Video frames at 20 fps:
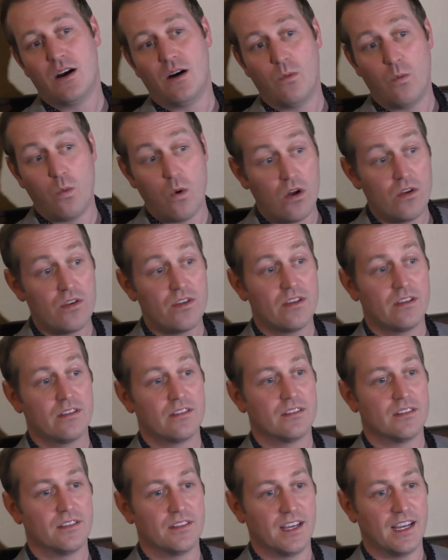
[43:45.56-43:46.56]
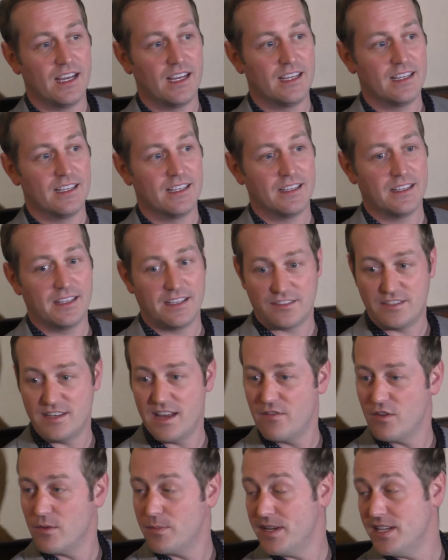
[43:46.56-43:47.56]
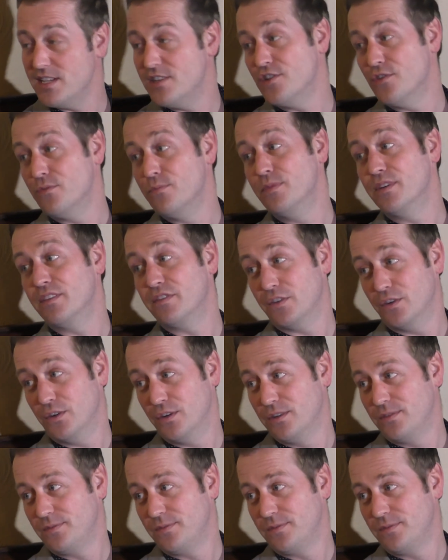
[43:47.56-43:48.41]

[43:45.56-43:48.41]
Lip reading: One that has never been done before.